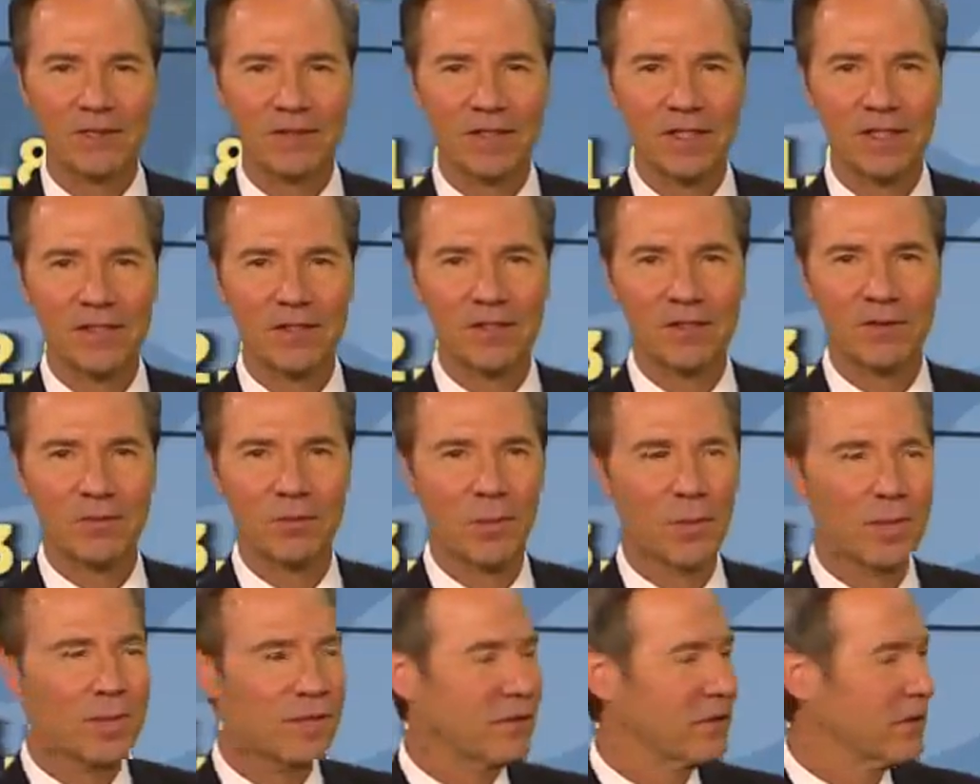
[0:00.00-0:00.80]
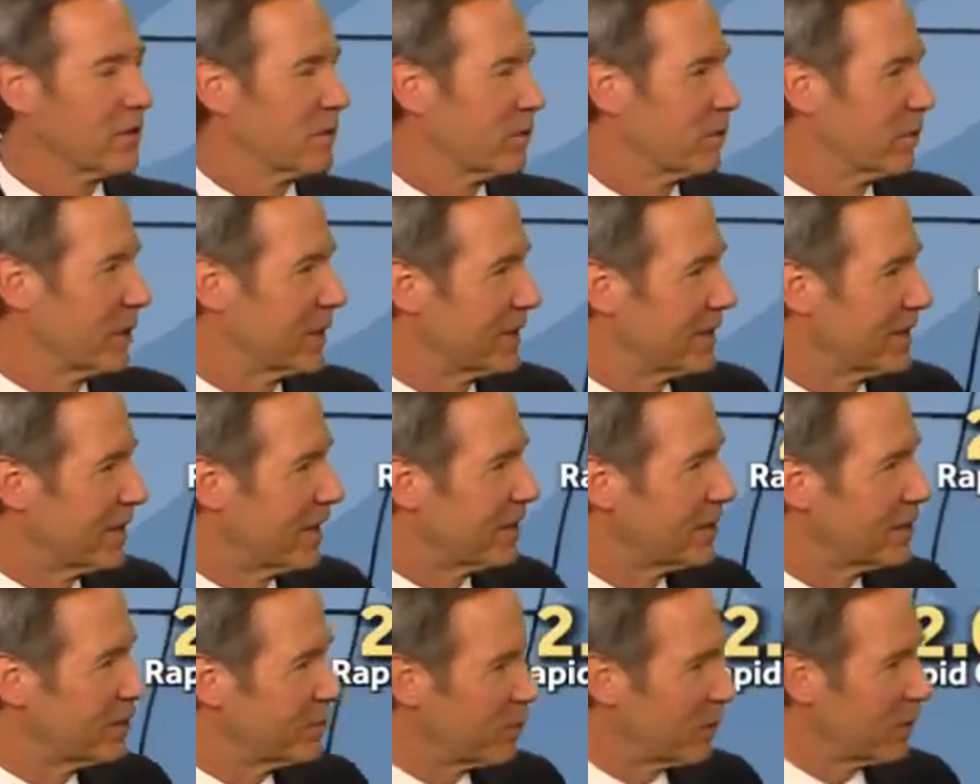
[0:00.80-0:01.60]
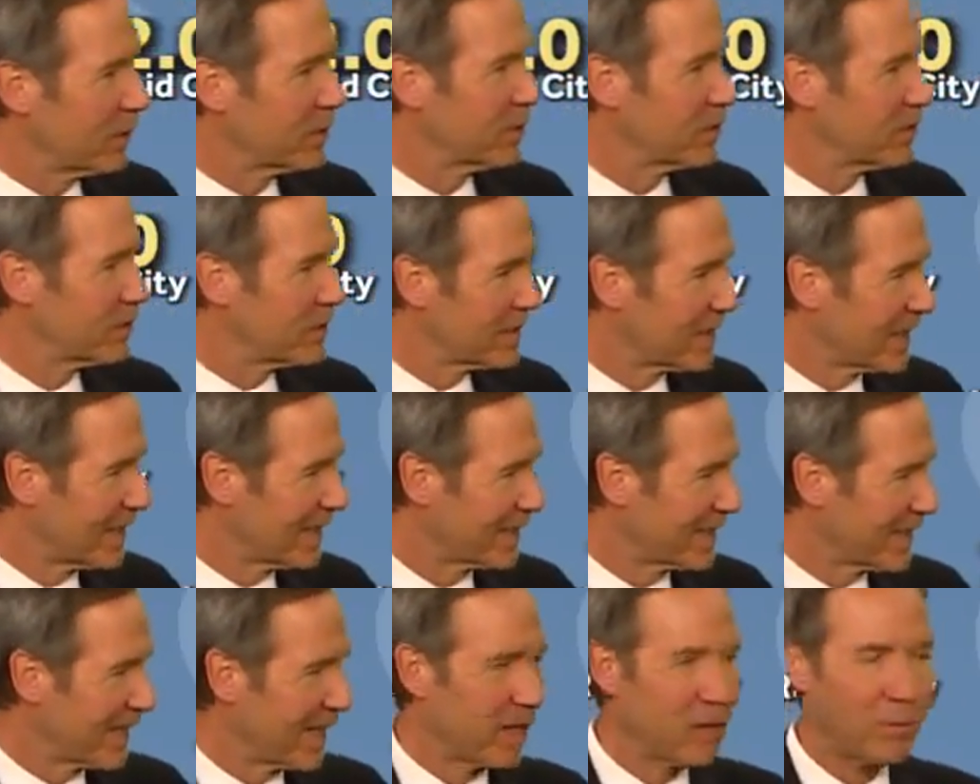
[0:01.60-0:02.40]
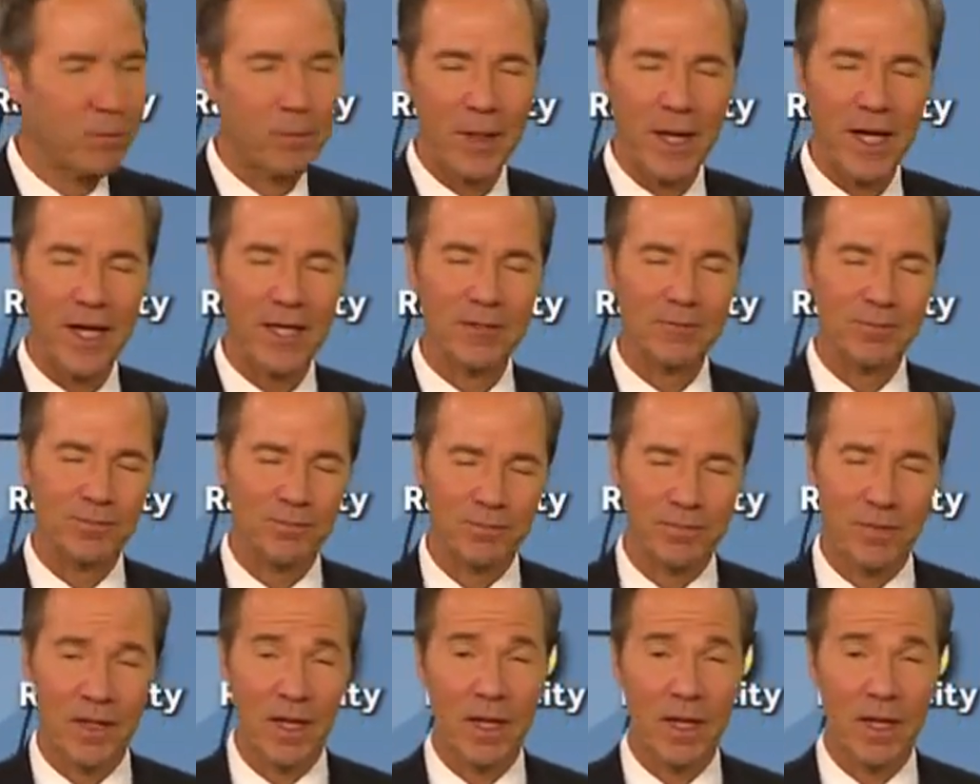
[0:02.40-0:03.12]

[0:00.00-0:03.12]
an inch of moisture, but it does produce a little bit,